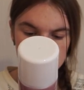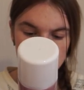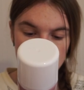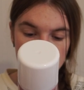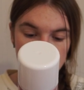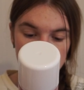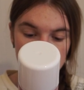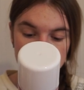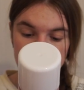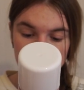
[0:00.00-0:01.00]
Oh no,
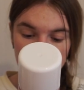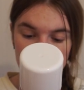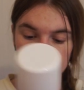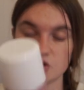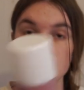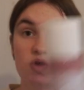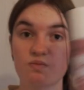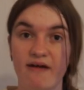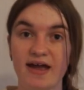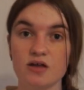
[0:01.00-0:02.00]
no need to wipe. So you just
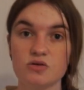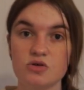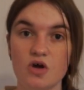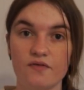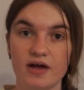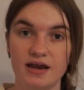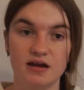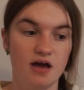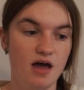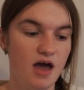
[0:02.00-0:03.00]
spray it on stuff and
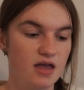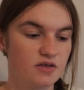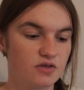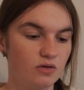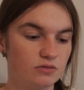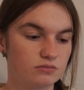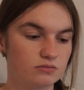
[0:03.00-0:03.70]
you're done.